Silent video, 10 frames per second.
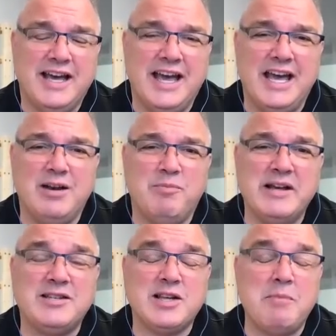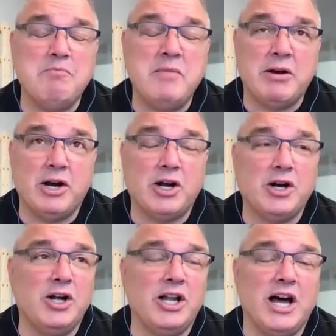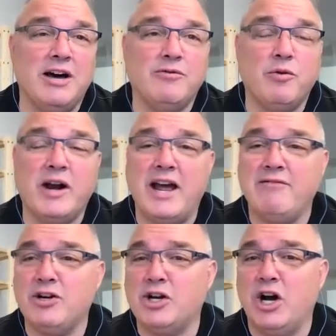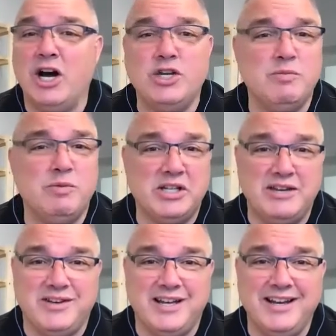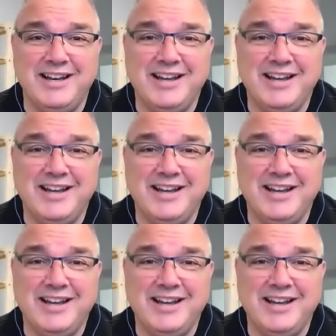And by some miracle of whatever God you believe in,